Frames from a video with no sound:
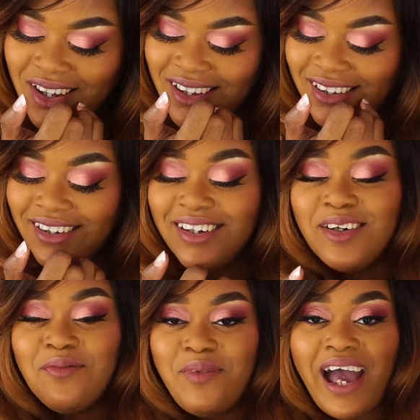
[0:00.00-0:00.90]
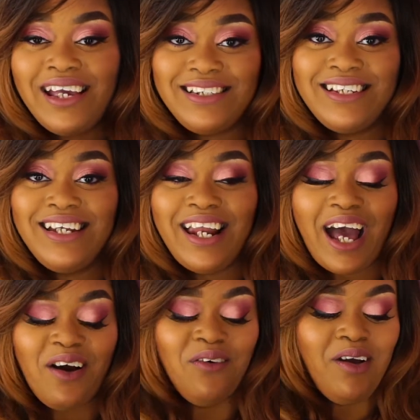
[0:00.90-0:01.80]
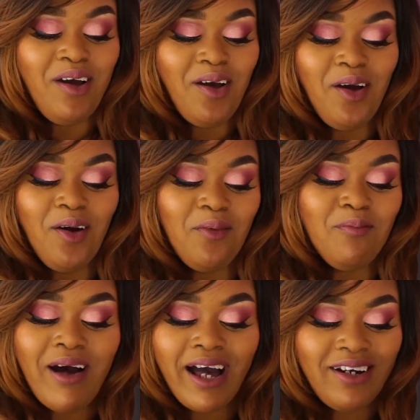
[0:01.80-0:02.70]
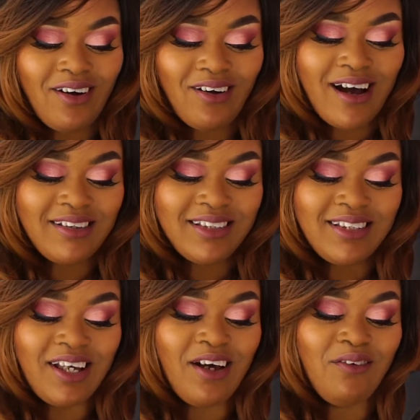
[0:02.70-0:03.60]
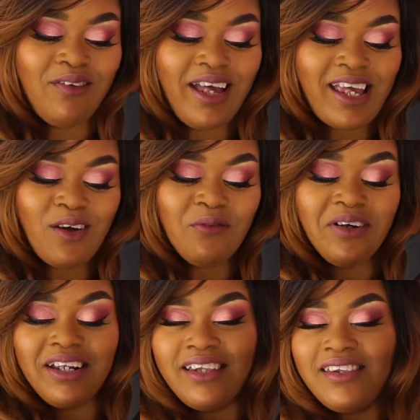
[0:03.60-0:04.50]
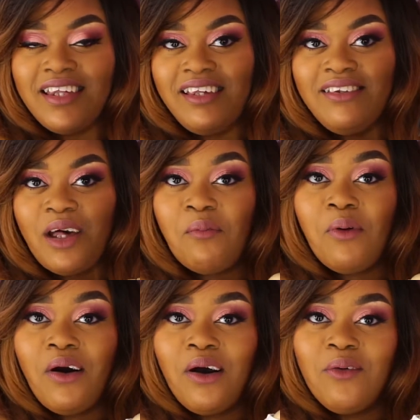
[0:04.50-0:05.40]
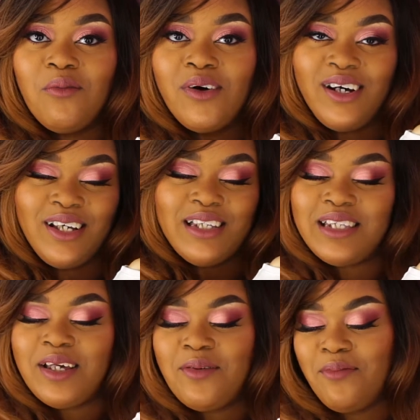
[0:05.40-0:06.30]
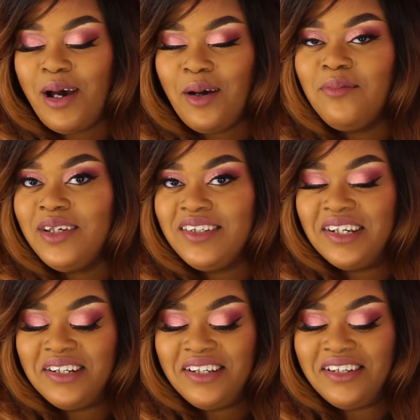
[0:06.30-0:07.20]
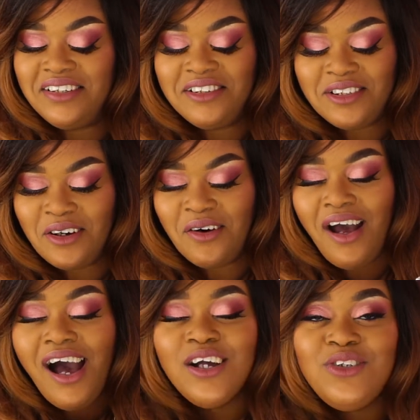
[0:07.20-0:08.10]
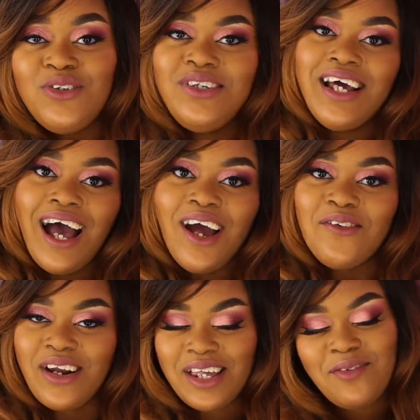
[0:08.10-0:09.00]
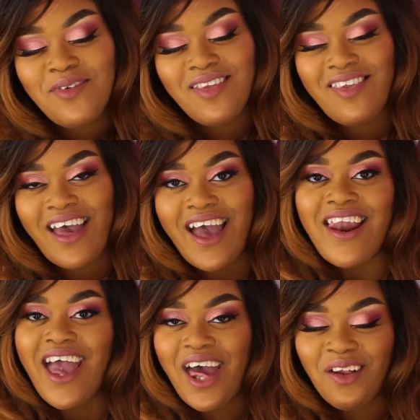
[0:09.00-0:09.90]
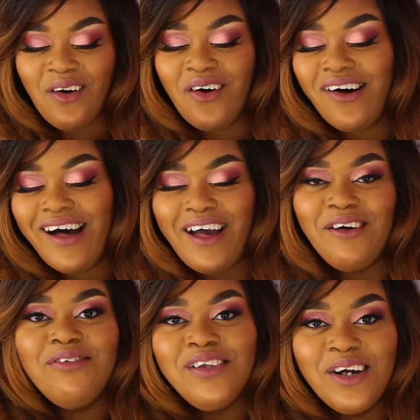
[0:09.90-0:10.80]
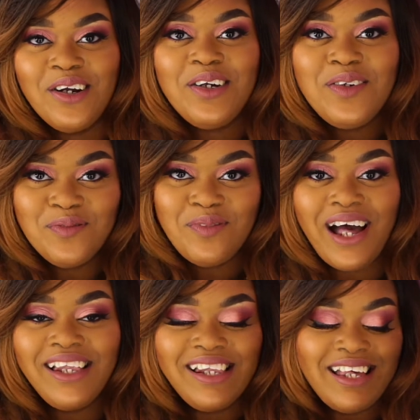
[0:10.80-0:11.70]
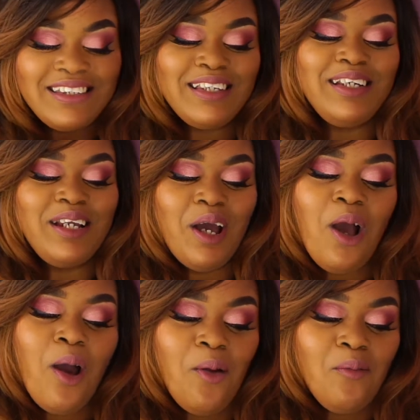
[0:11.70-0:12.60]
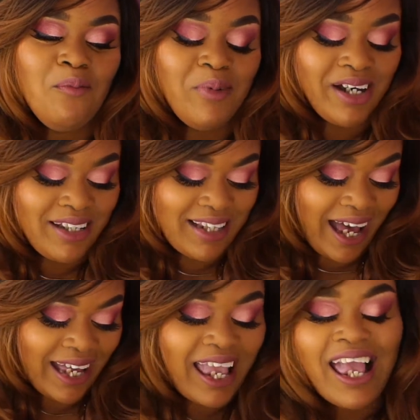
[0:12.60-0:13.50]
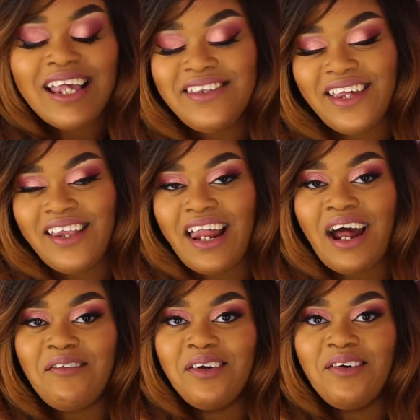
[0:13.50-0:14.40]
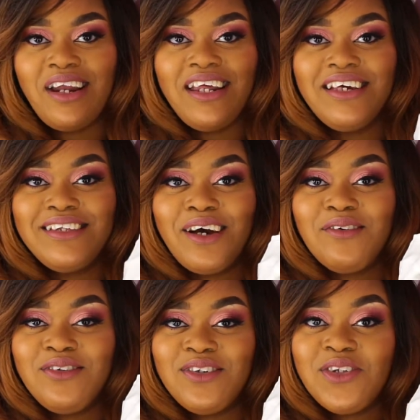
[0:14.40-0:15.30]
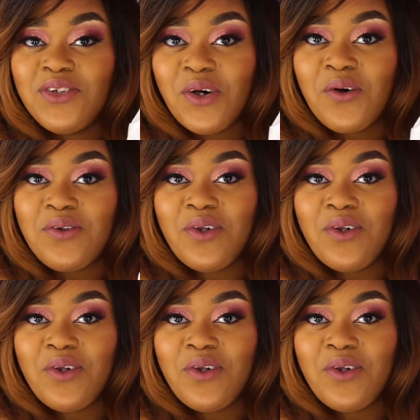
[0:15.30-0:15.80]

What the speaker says: maxing it out, buying all kinds of stuff, and one of the things I bought was my BJD. So do not recommend that at all. I've learned my lesson, but I can't say that I regret it because I was just so